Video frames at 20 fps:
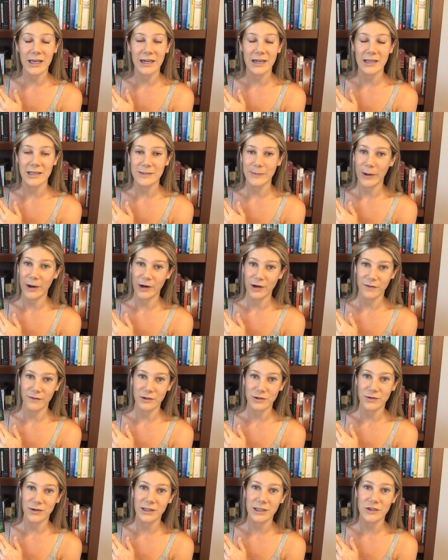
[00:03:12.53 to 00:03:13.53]
It is part of a
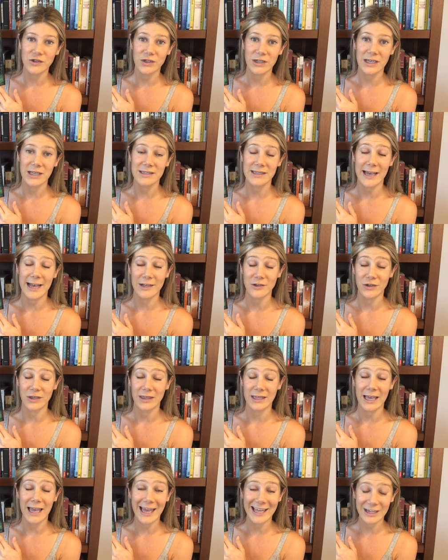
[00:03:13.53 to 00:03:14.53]
trilogy. It's actually
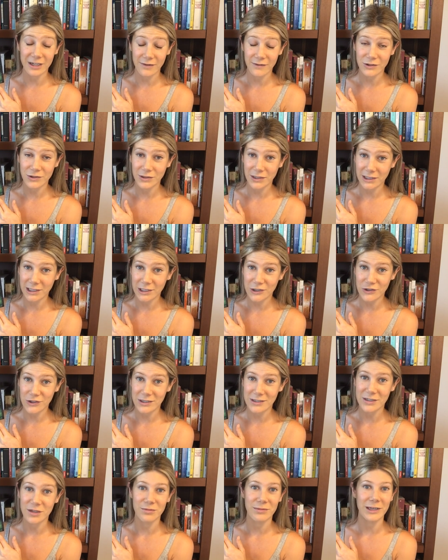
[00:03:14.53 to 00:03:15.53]
the end of a trilogy,
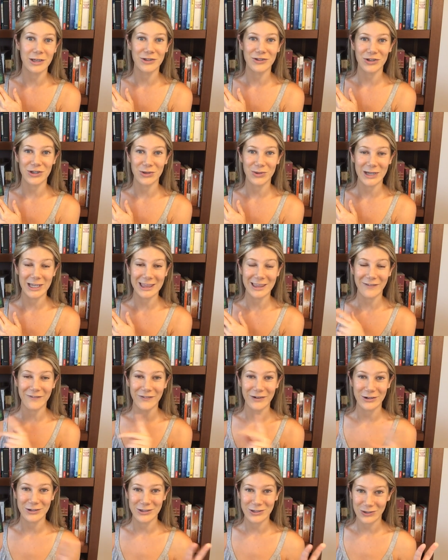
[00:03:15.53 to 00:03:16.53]
so make sure you get the
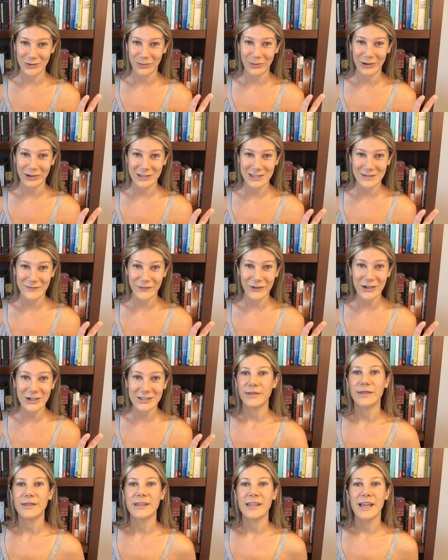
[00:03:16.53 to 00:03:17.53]
first two books first.